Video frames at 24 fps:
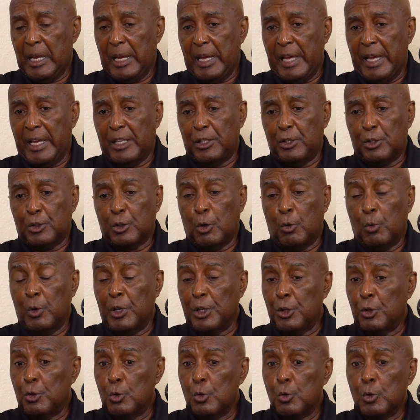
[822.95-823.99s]
And so
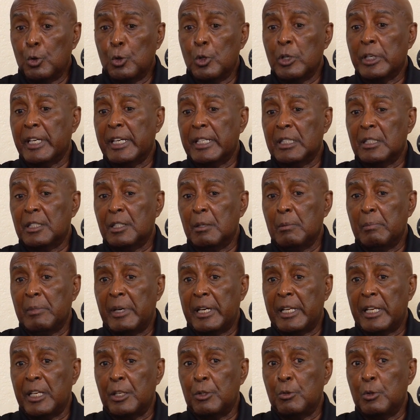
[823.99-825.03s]
when you look at
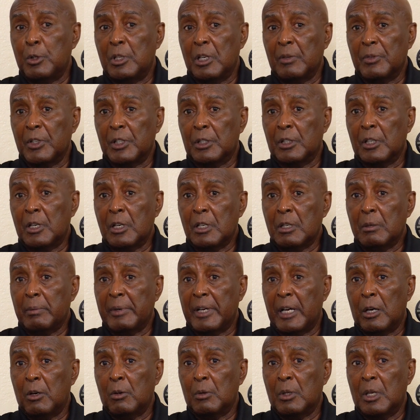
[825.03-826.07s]
somebody, you never thought
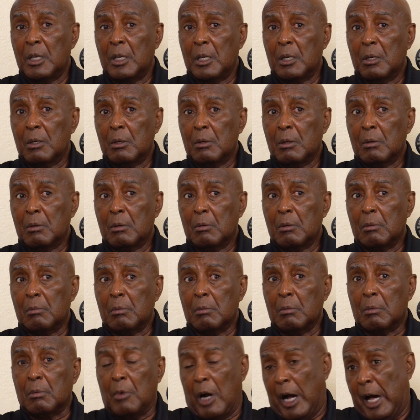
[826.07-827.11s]
about,
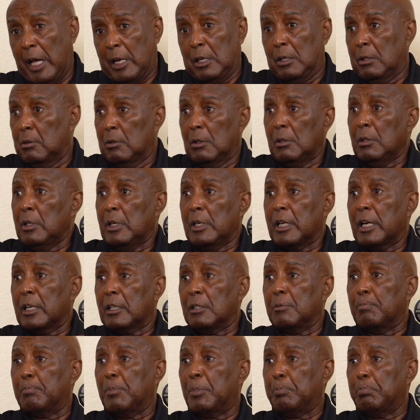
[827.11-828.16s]
well, I didn't know that I
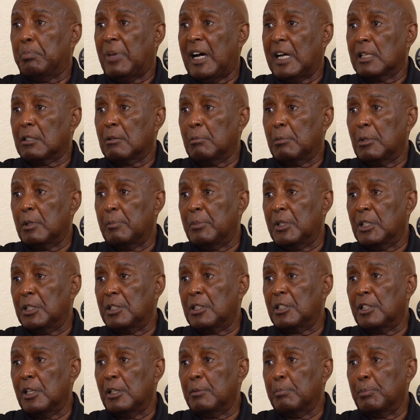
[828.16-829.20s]
could possibly be a
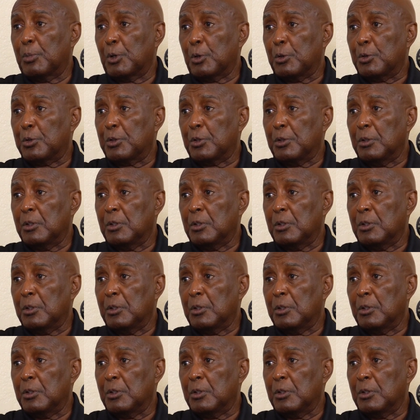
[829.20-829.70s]
stunt person,